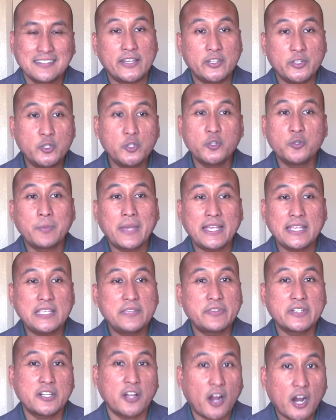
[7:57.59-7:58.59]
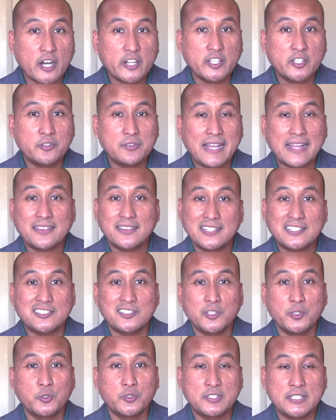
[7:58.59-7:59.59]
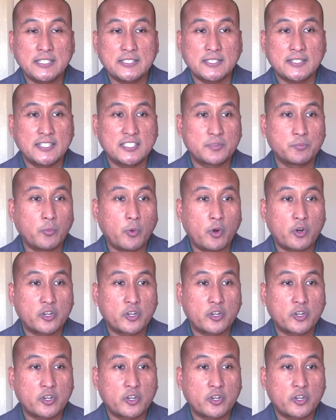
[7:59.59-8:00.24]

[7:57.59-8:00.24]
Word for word: and you may even argue that this new season is